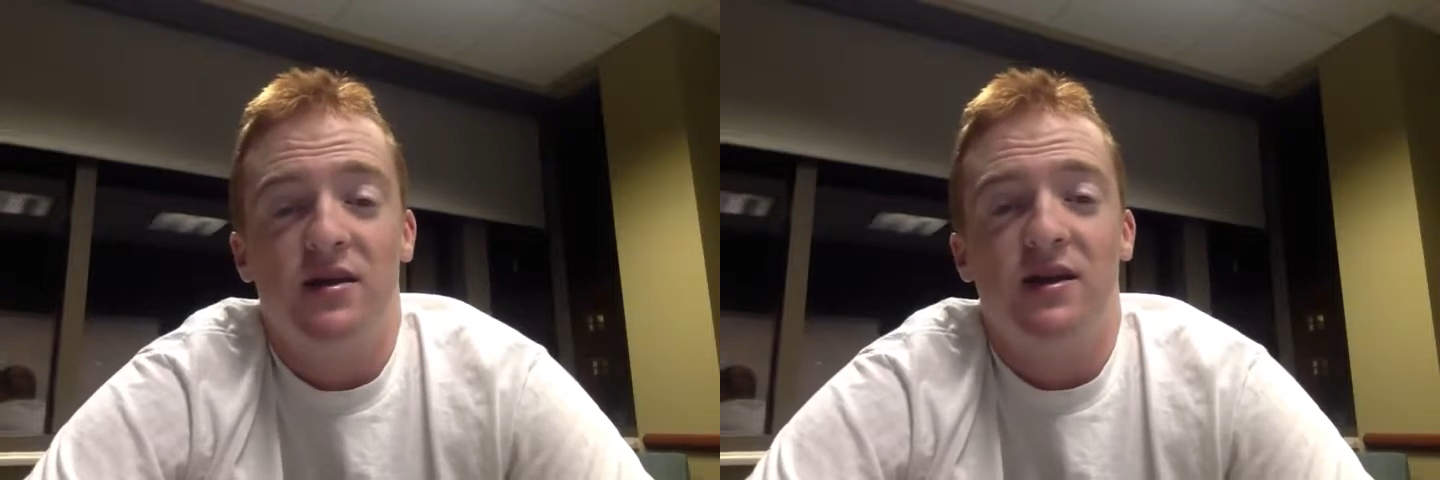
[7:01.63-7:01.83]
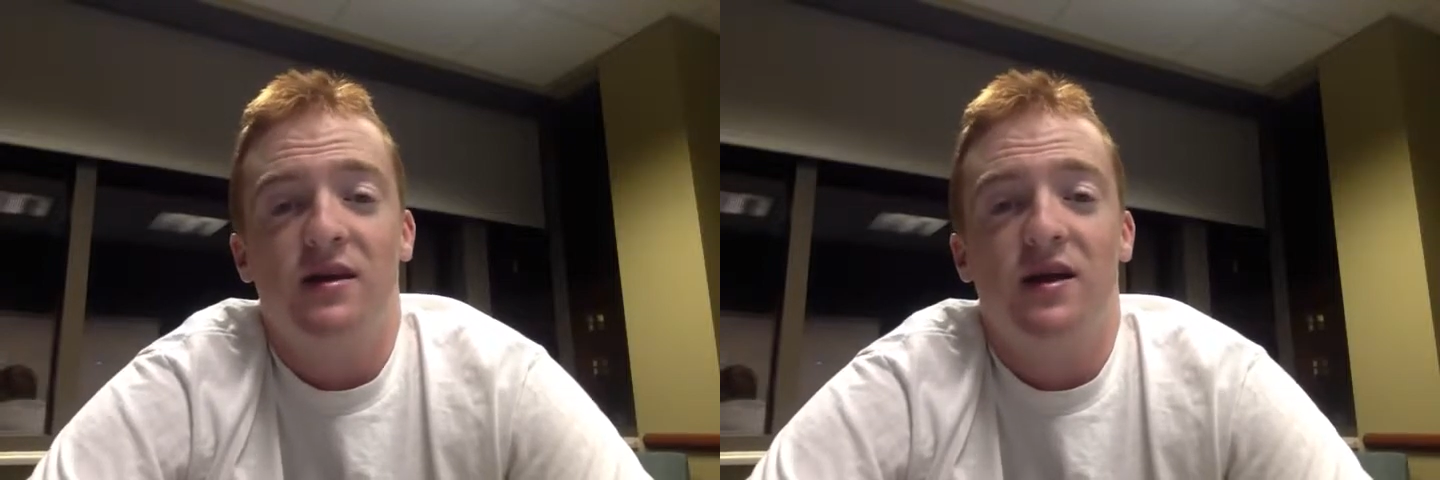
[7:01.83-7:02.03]
and
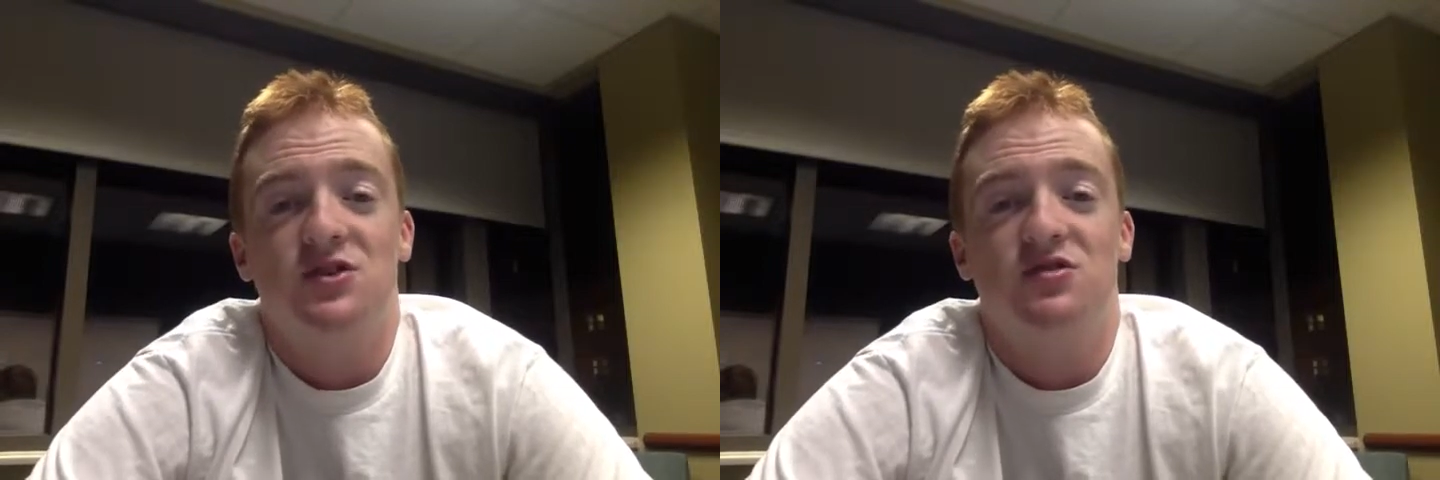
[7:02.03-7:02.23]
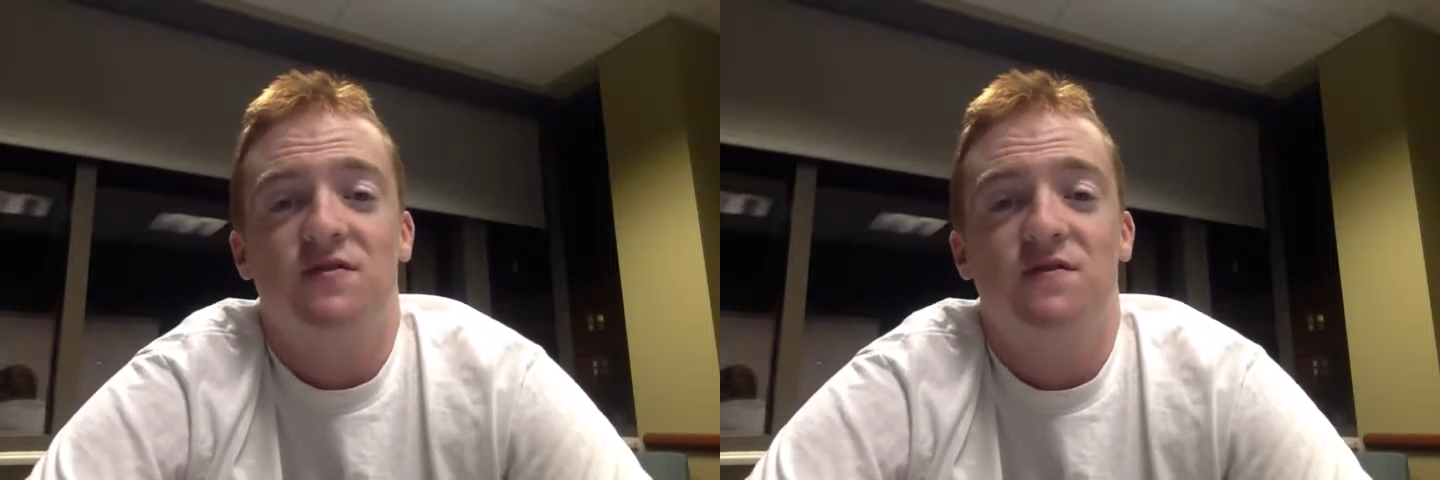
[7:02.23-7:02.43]
they
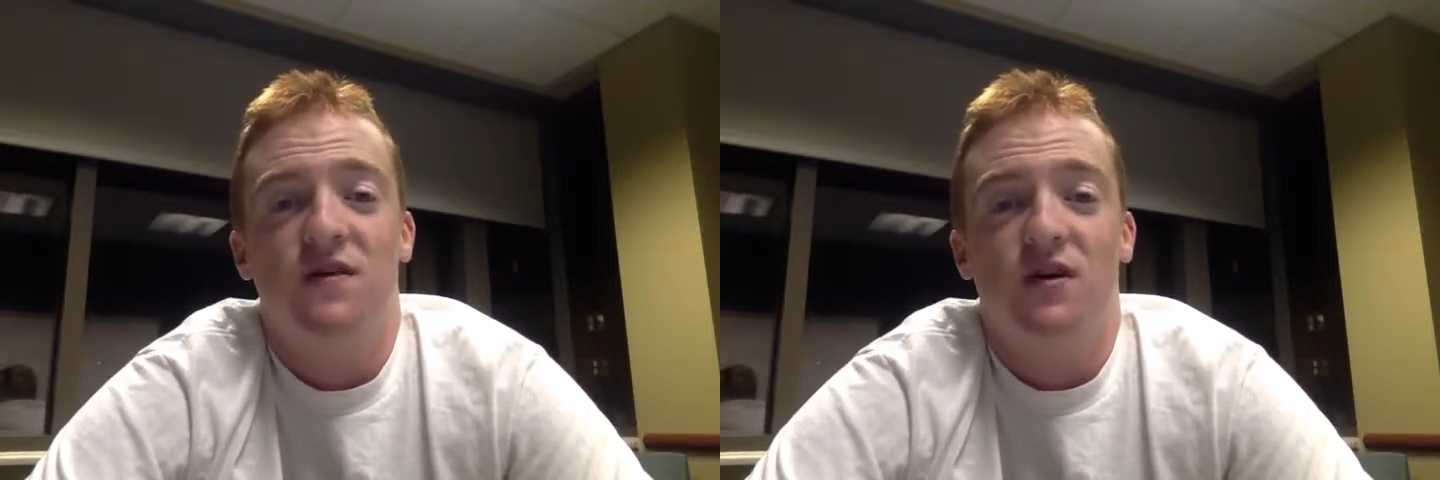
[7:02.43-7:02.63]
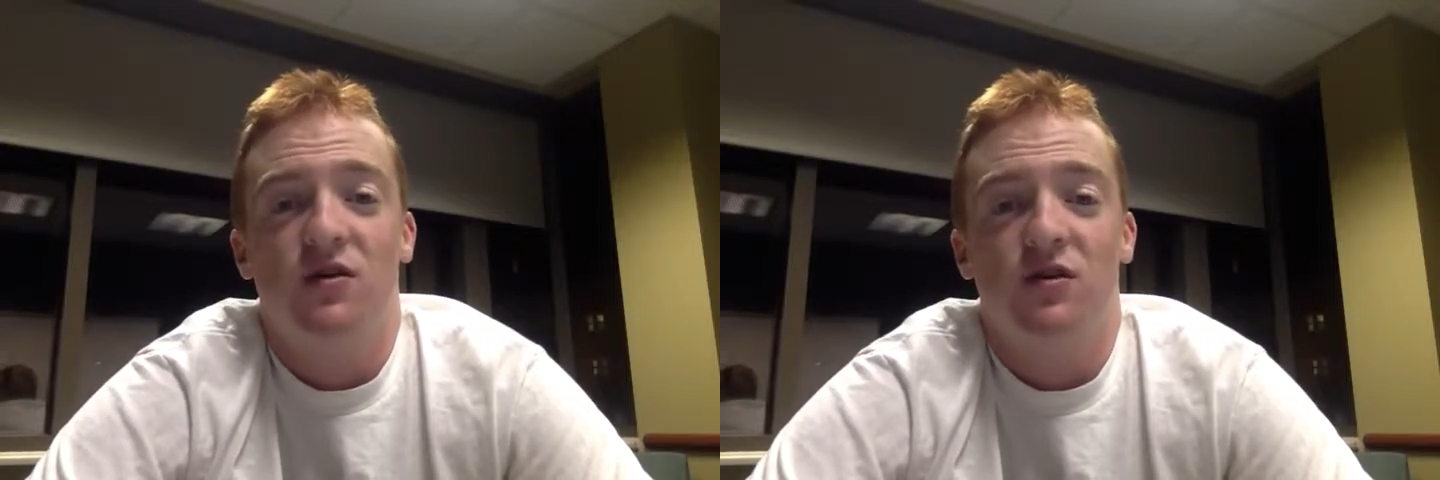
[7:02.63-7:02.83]
actually
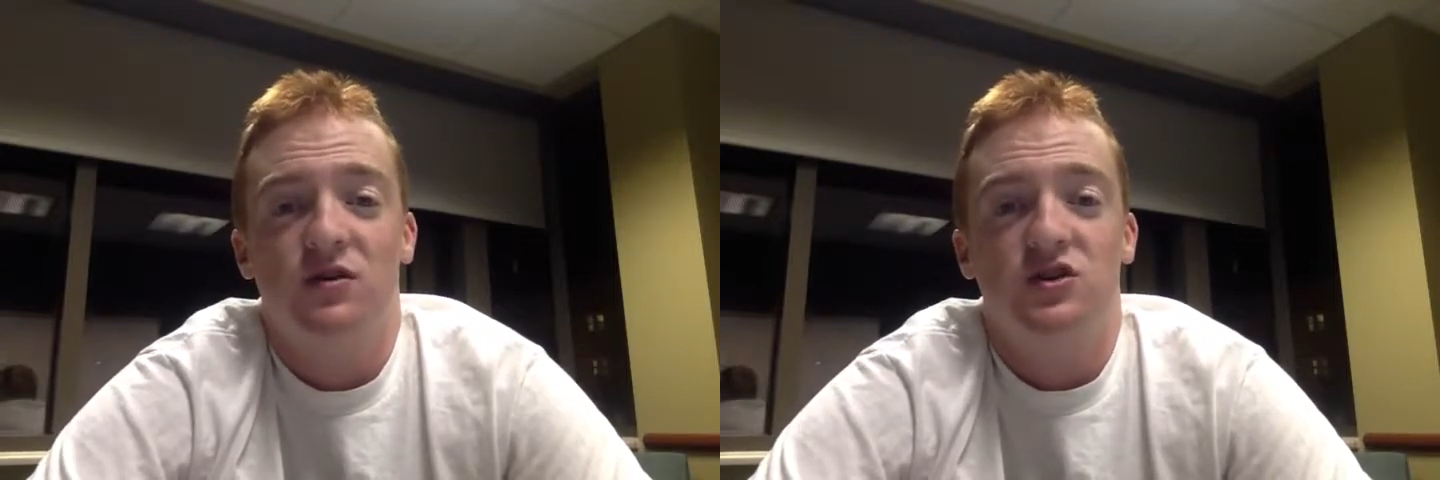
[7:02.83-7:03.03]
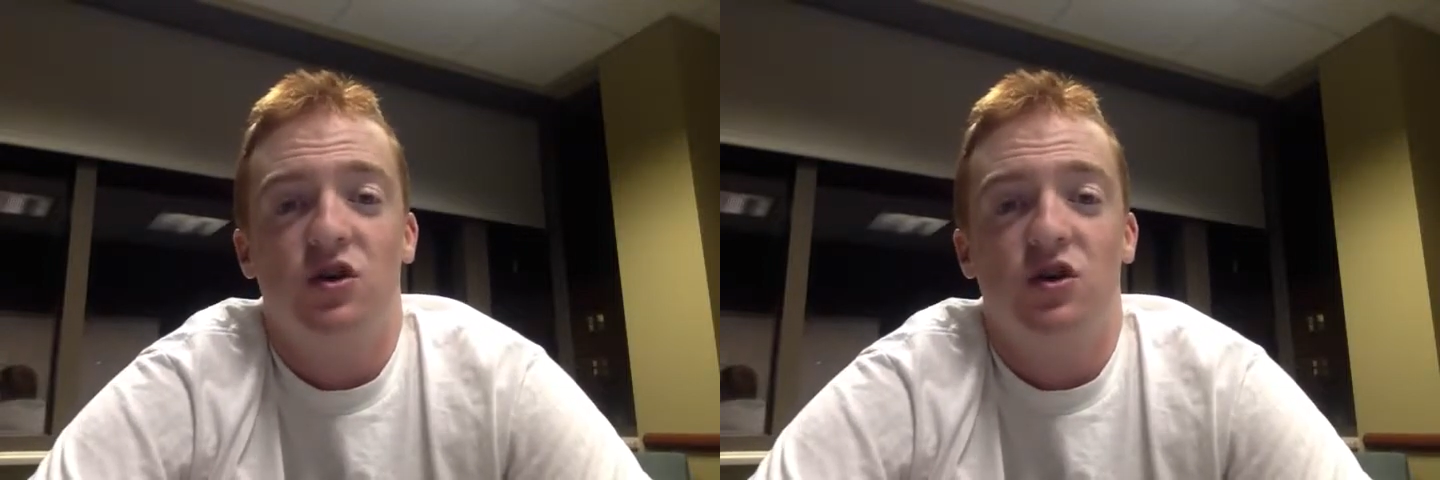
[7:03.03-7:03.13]
fell